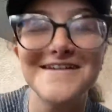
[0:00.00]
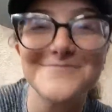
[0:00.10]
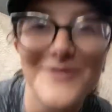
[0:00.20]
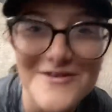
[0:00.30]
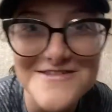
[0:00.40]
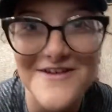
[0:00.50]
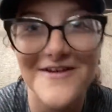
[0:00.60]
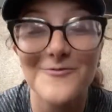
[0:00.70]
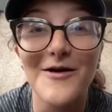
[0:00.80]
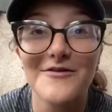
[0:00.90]
spurs
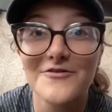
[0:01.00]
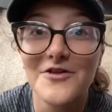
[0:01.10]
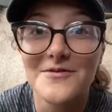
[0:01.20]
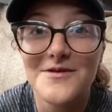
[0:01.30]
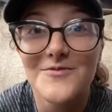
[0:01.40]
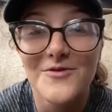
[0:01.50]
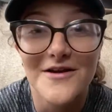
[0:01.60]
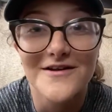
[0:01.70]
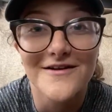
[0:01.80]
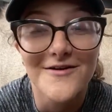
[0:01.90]
on. Wow, you have a lot of people on
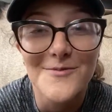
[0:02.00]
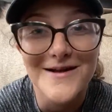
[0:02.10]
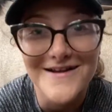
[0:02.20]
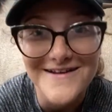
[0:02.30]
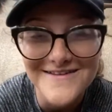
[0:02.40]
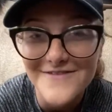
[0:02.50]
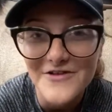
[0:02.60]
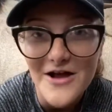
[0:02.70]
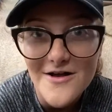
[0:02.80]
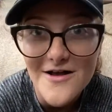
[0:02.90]
here. Oh my God, I love
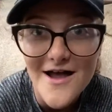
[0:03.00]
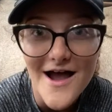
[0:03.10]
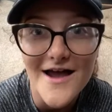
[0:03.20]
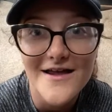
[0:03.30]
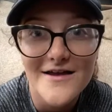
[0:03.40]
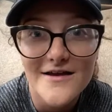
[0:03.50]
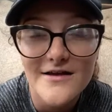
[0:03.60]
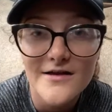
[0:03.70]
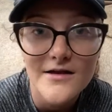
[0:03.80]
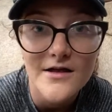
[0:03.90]
y'all. Hi.
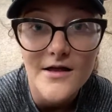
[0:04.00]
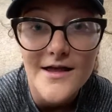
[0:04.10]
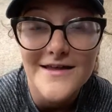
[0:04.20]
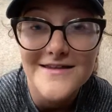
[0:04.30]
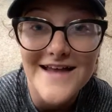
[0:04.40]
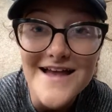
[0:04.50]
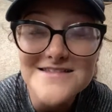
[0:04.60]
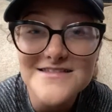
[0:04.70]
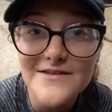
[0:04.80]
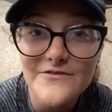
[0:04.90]
Yeah,
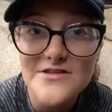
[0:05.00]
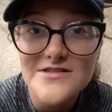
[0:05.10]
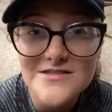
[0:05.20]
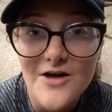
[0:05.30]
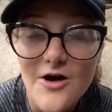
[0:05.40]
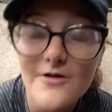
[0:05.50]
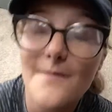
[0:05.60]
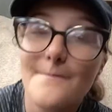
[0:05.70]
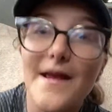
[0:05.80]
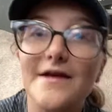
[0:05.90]
Steven, Stall
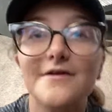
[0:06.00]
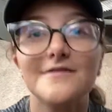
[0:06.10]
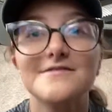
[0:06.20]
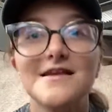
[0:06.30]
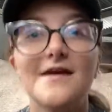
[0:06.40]
Manners.